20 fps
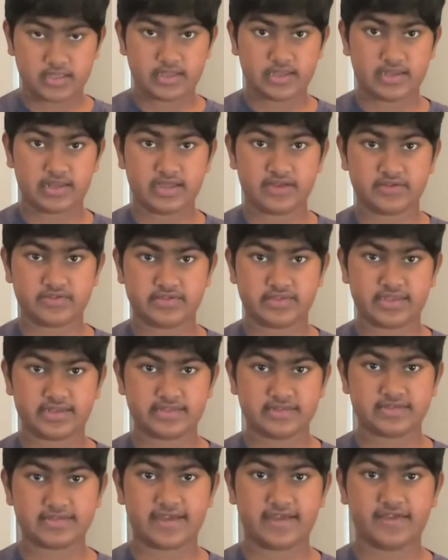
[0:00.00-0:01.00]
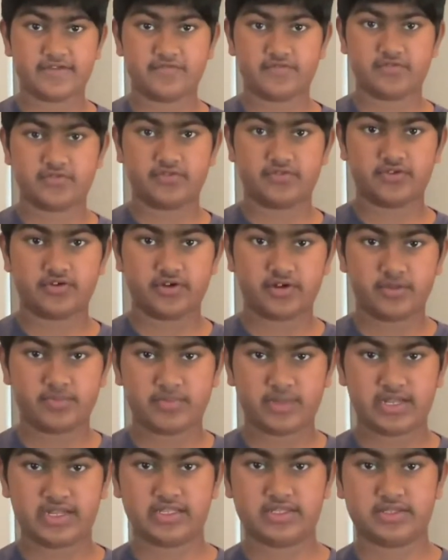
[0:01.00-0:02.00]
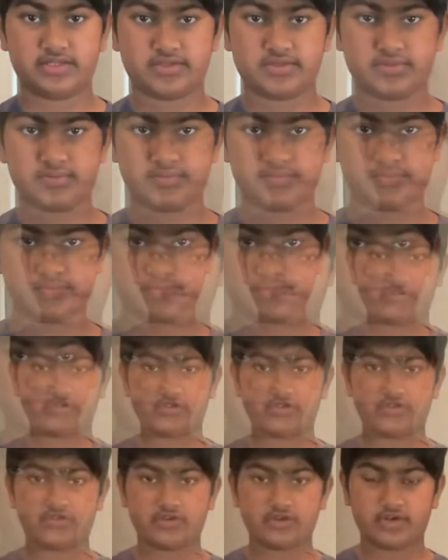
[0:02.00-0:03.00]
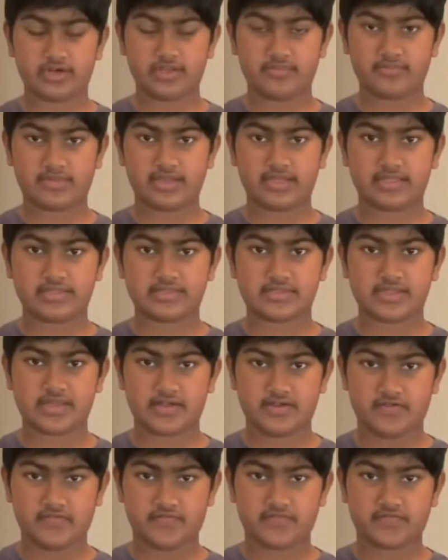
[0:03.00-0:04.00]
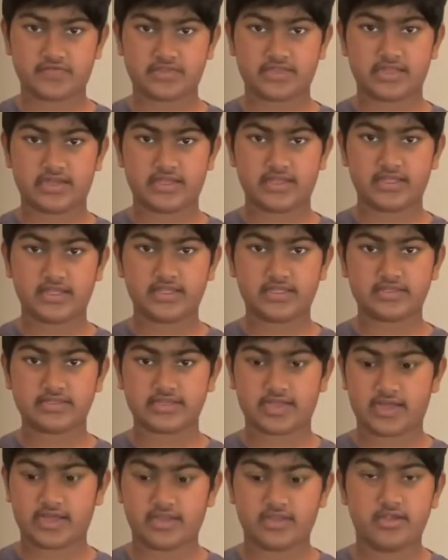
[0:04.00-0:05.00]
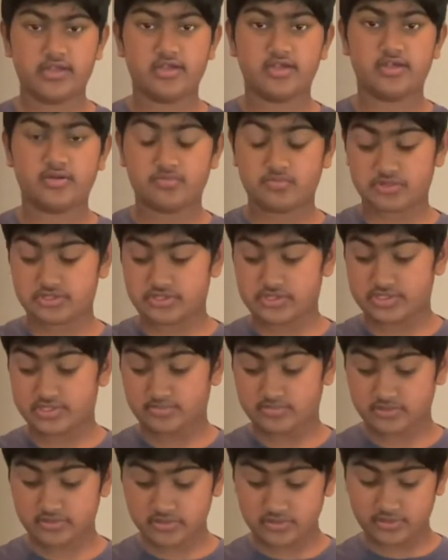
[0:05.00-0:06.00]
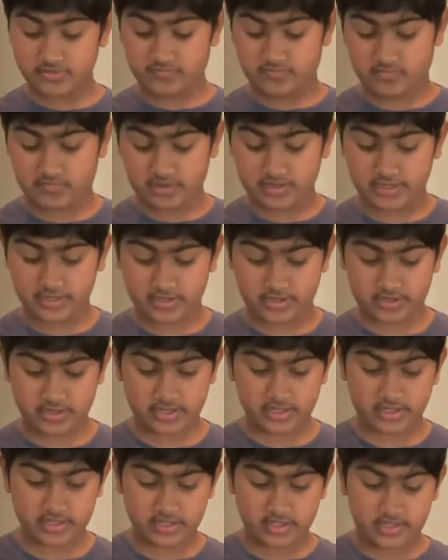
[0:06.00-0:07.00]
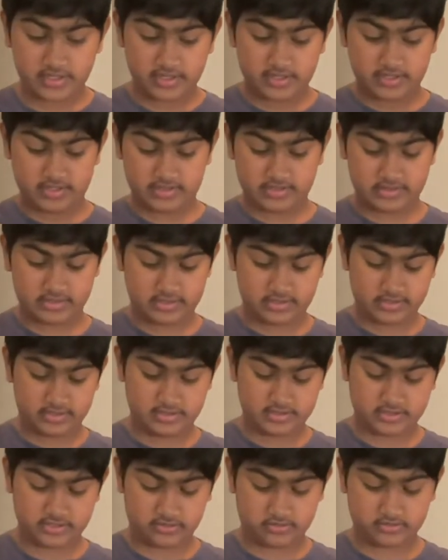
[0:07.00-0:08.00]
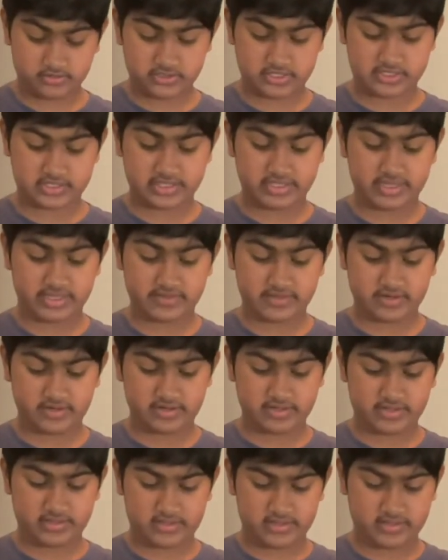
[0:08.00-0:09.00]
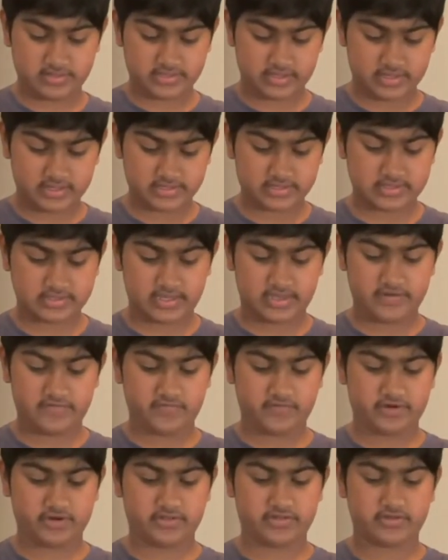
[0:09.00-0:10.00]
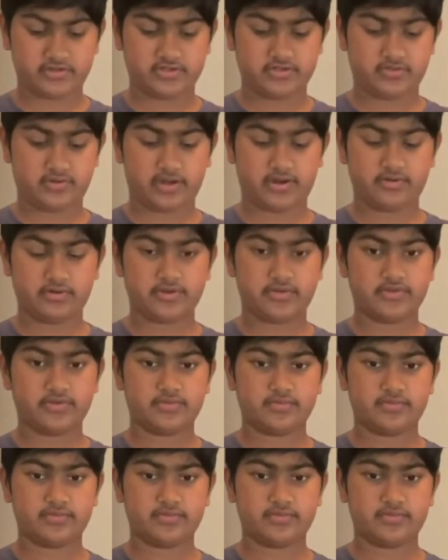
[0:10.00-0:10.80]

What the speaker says: Now set aside for 30 minutes. After 30 minutes of setting it aside, put some sort of weight on it and then hold it together and then set it aside for another 2 hours.